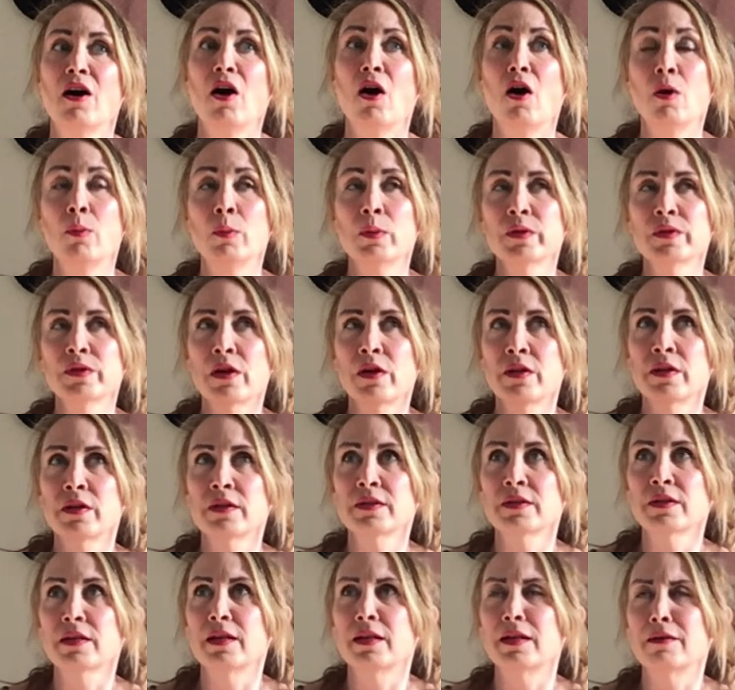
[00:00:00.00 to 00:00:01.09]
almost got
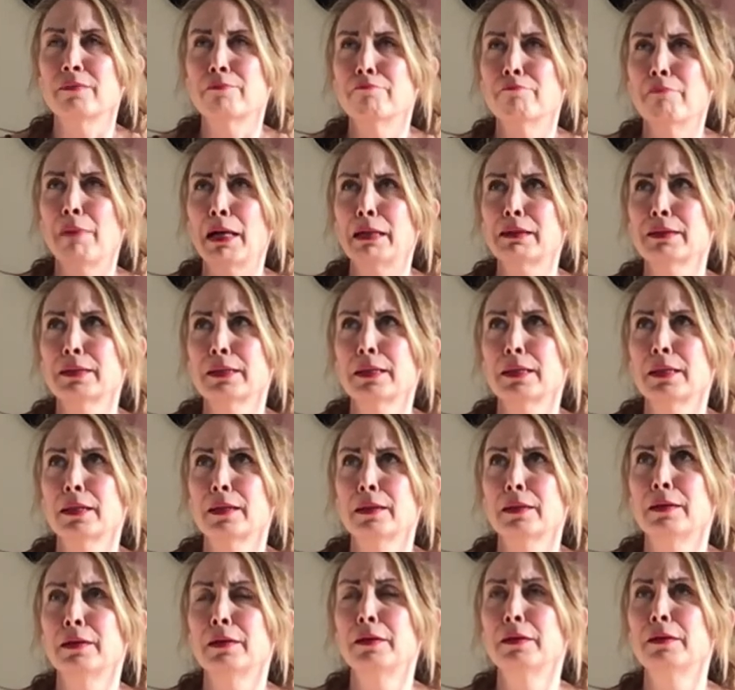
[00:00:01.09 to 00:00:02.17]
this like
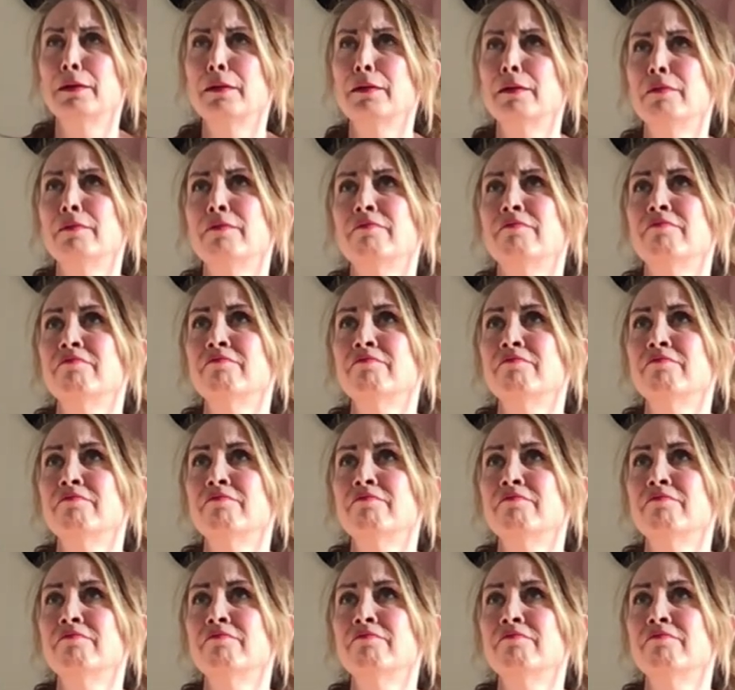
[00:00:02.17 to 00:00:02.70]
Mexican